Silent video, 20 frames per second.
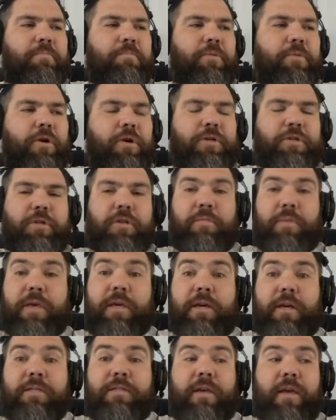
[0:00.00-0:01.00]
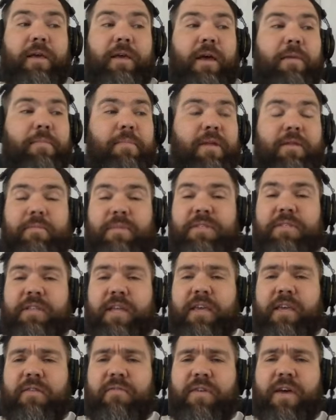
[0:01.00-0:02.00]
Partially because I, I made the
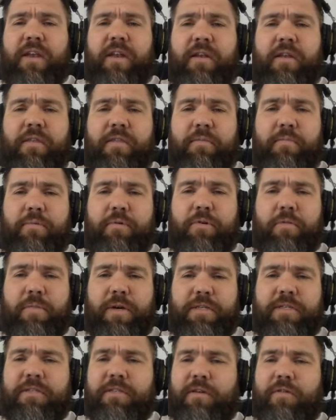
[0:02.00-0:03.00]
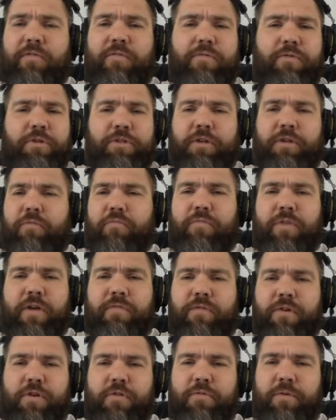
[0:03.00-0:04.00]
mistake of editing the book myself, which I'll
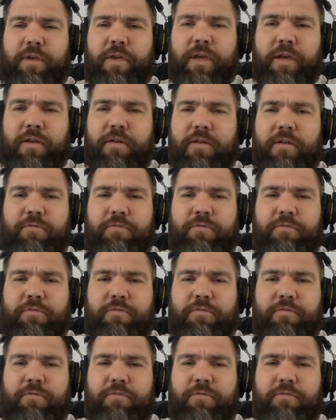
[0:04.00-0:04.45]
never do again.